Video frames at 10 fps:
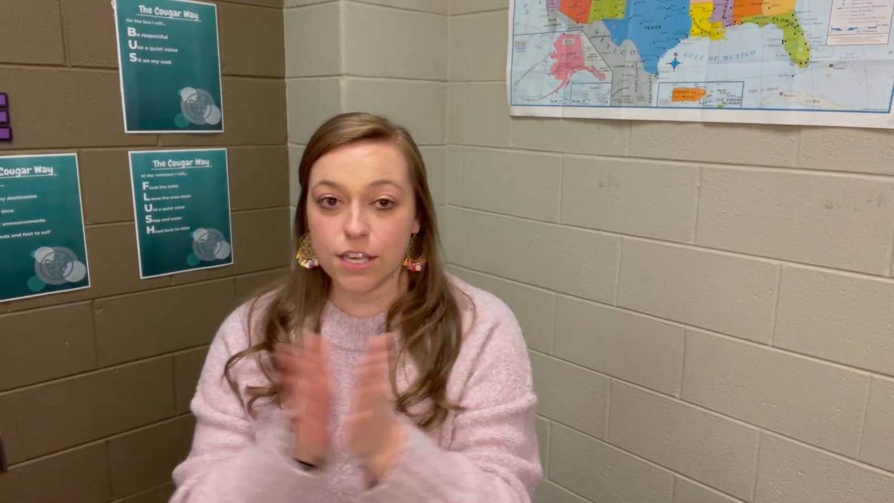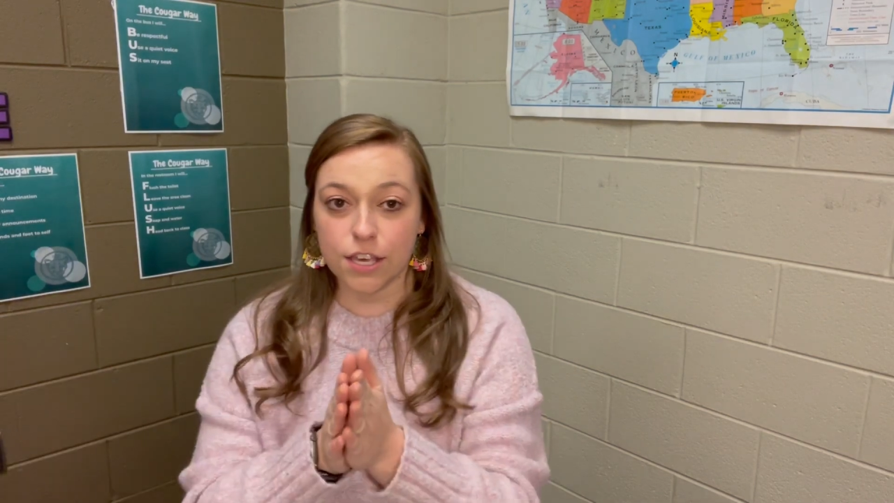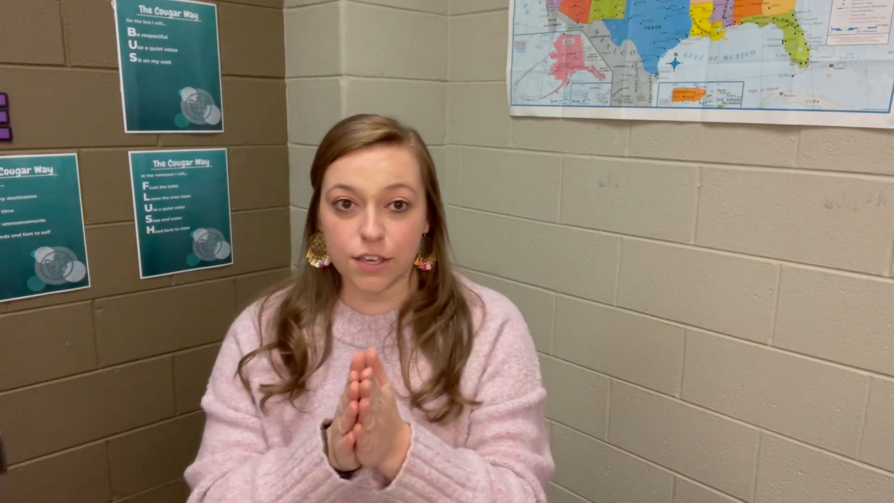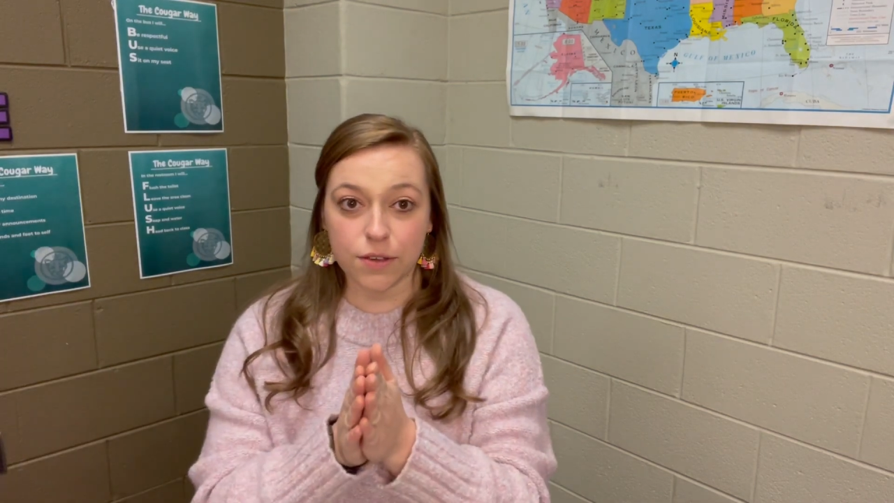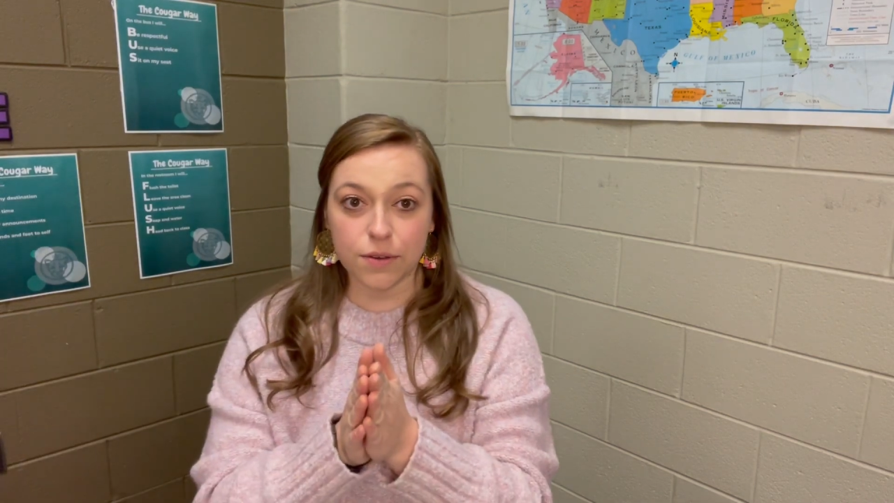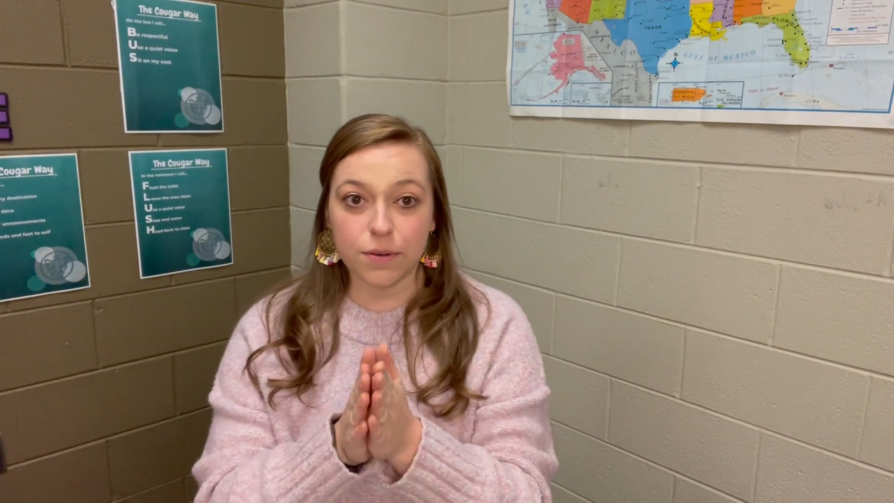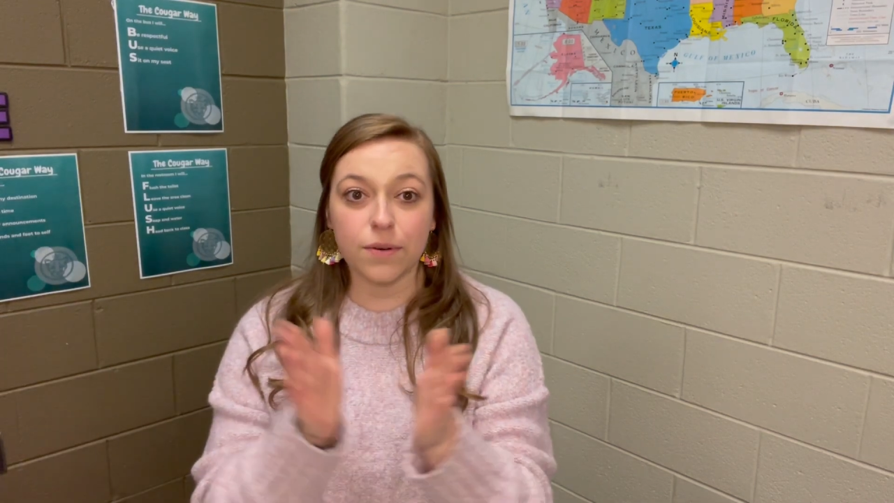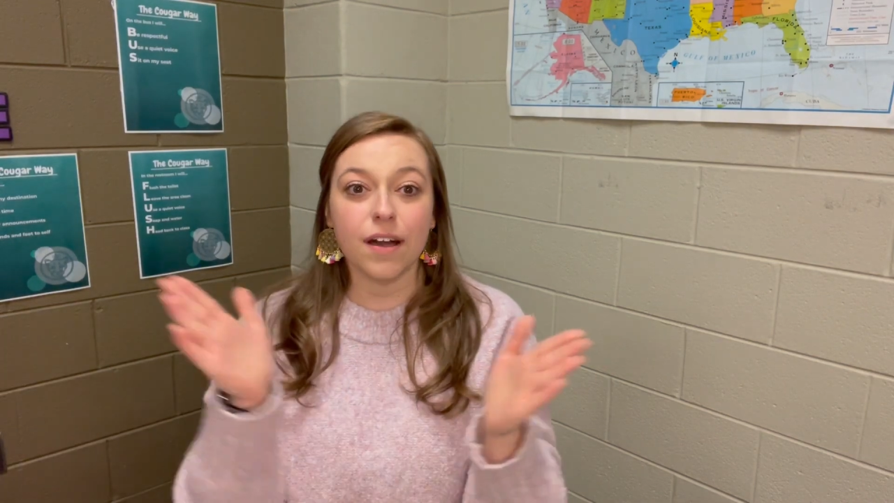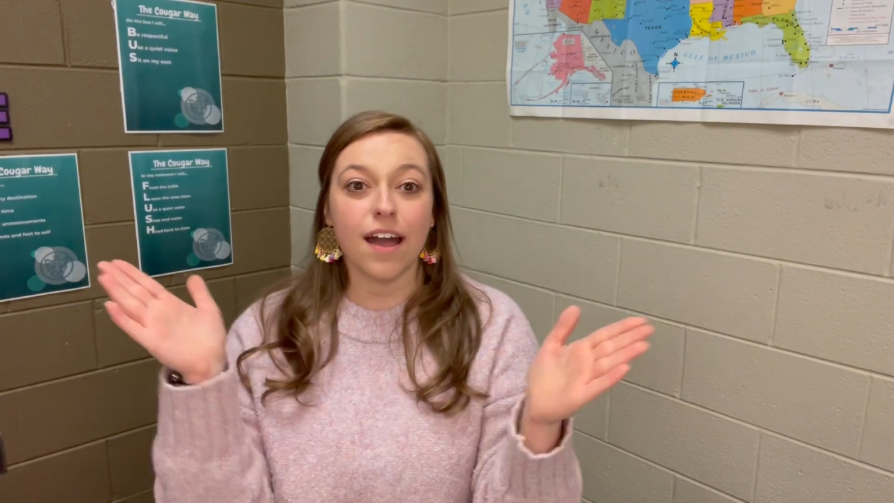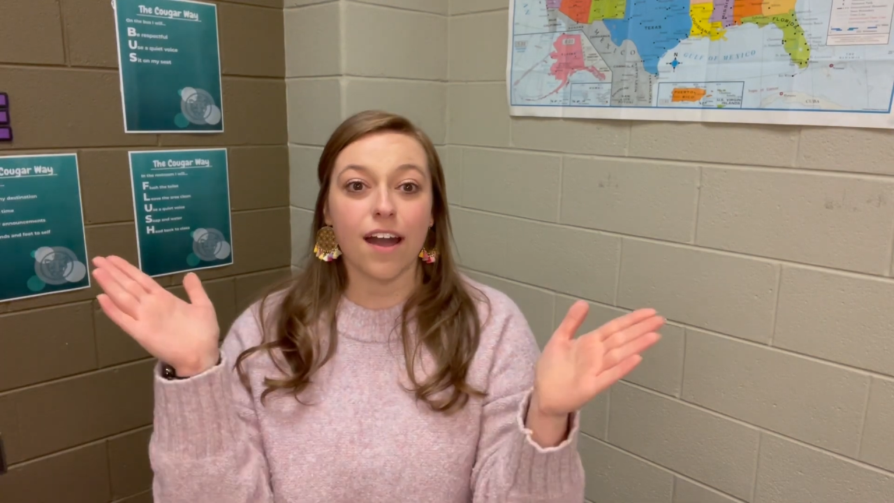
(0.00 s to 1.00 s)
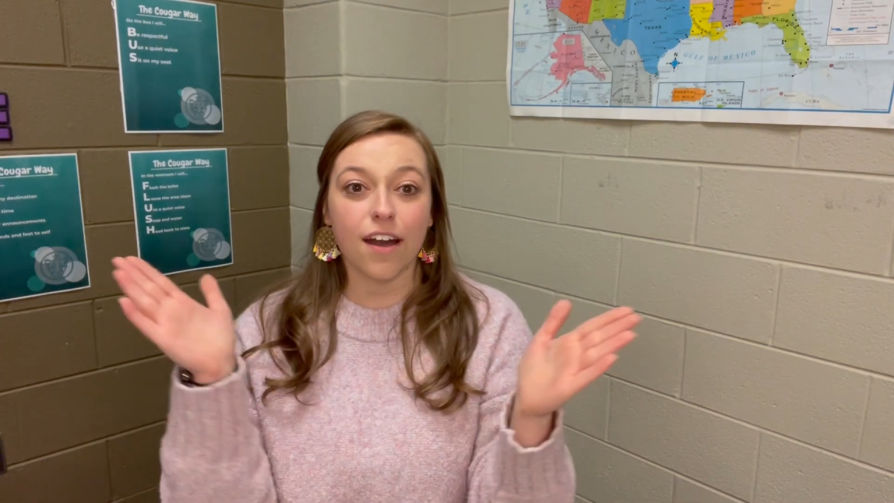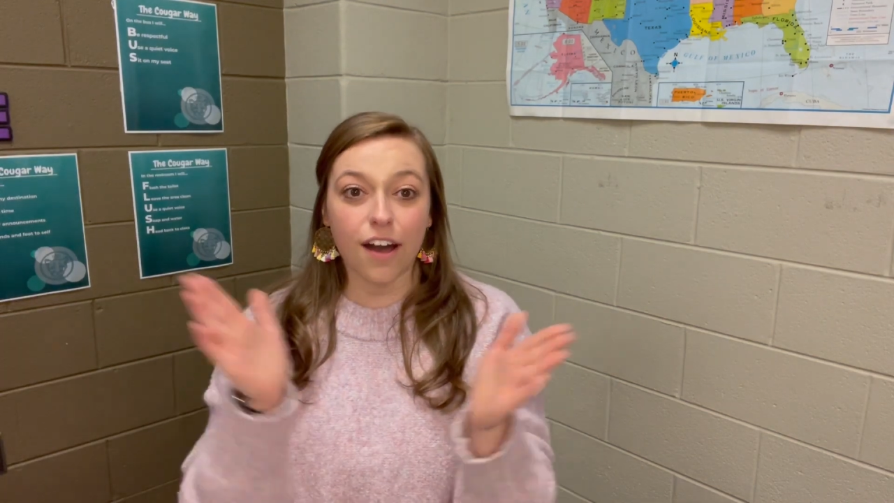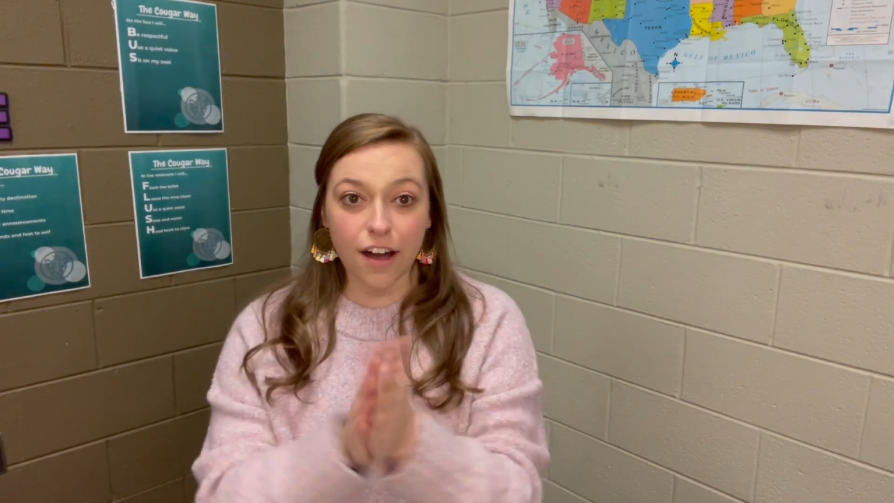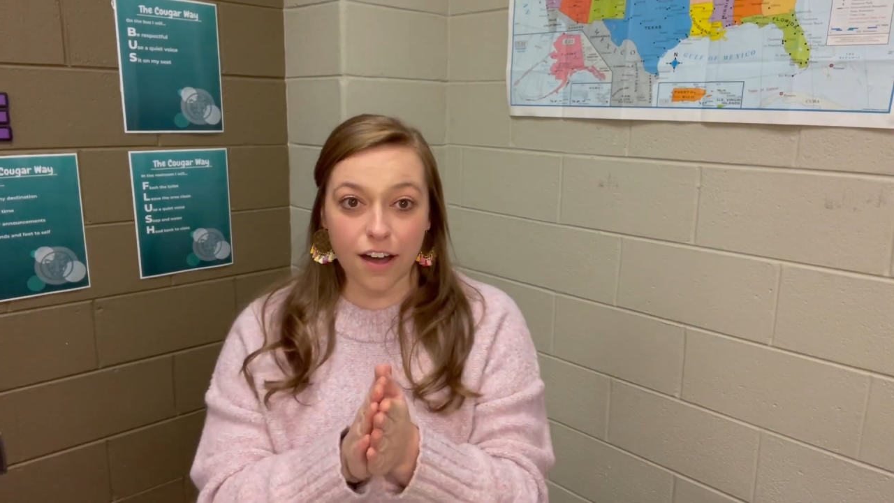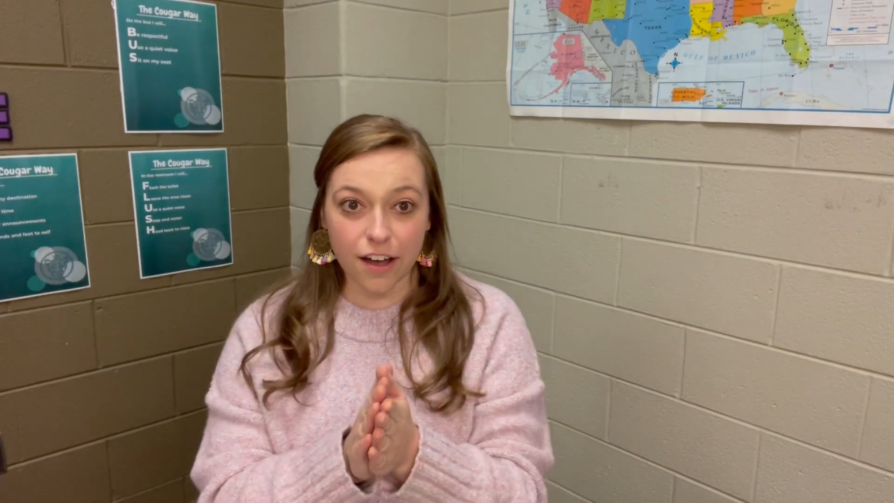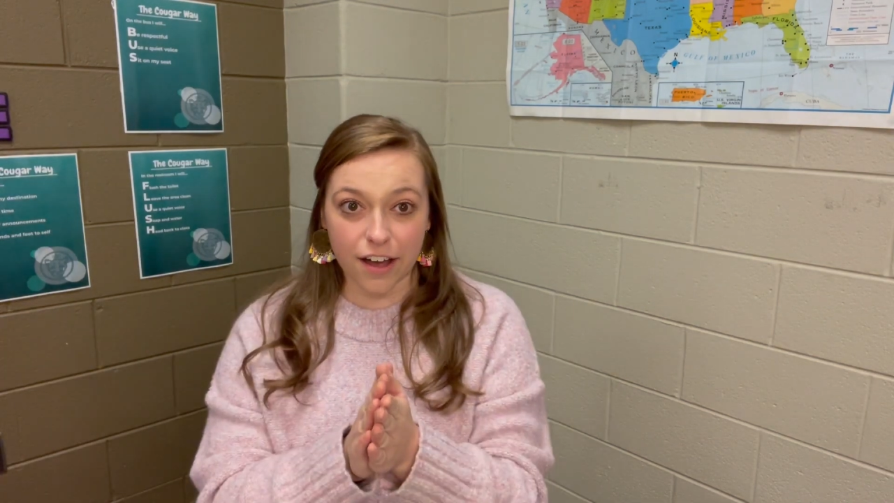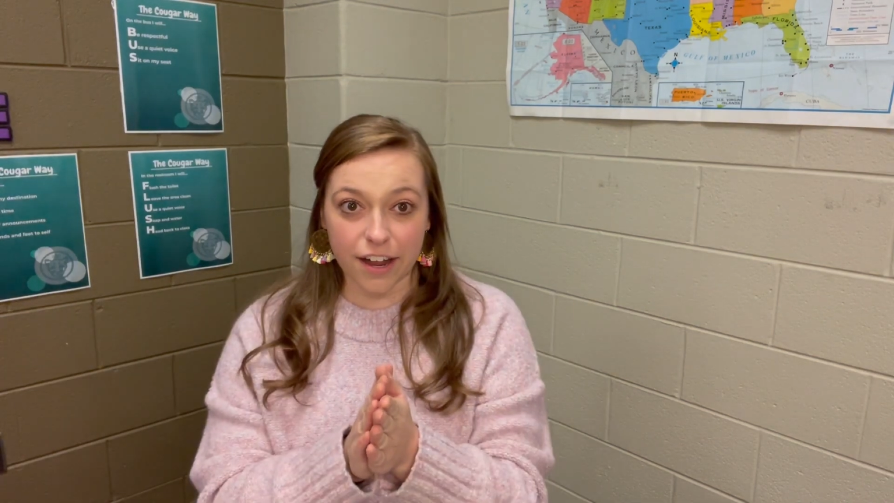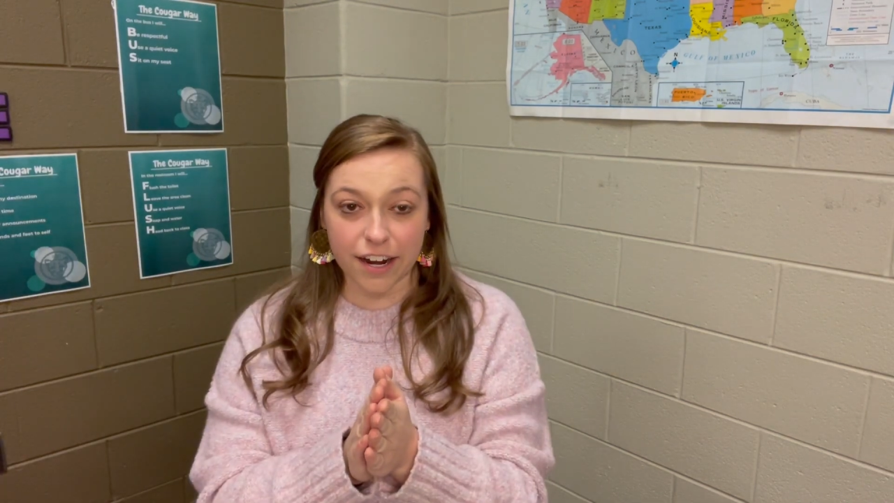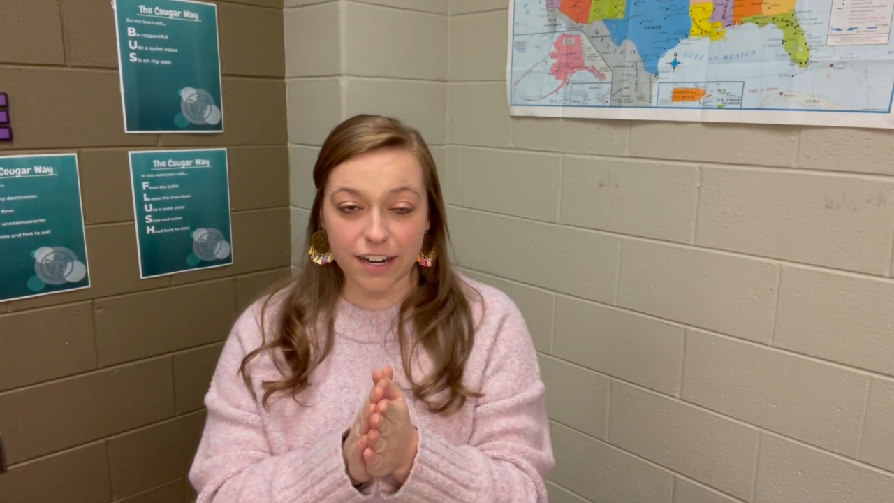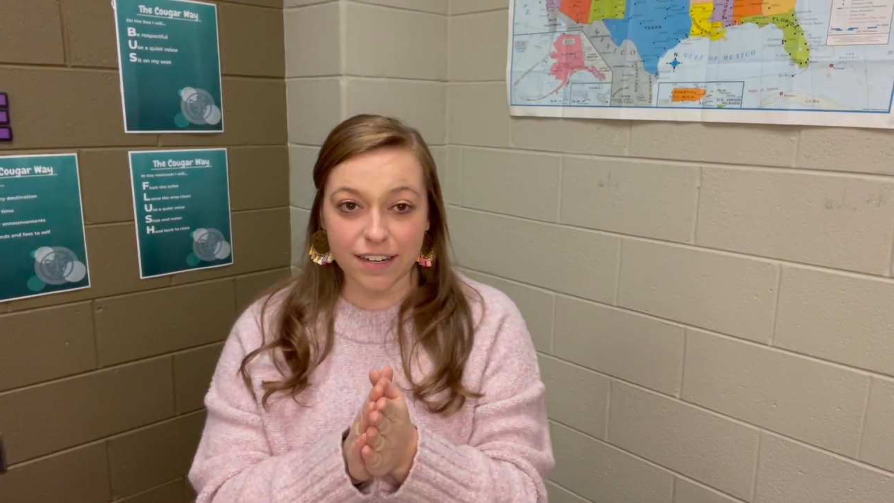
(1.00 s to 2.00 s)
You
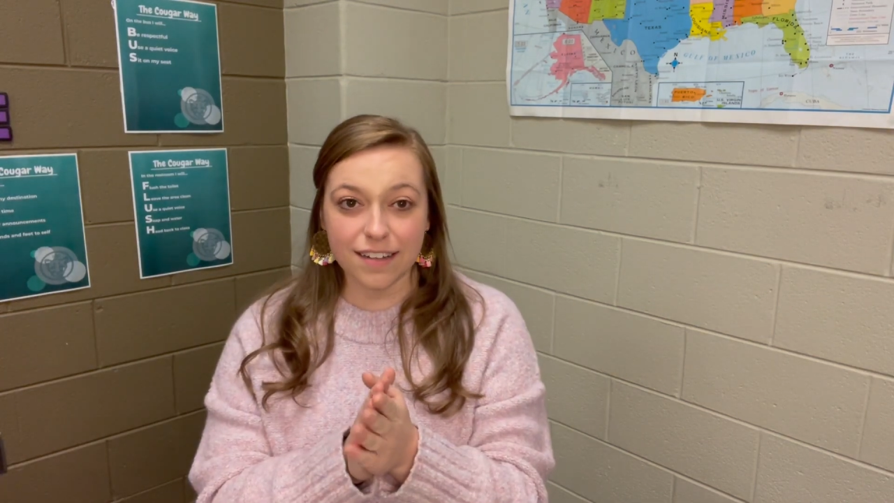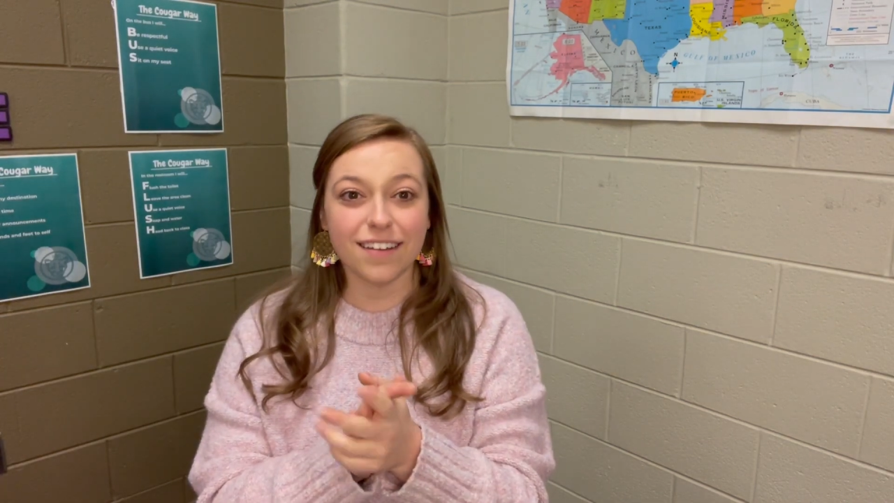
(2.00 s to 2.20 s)
are.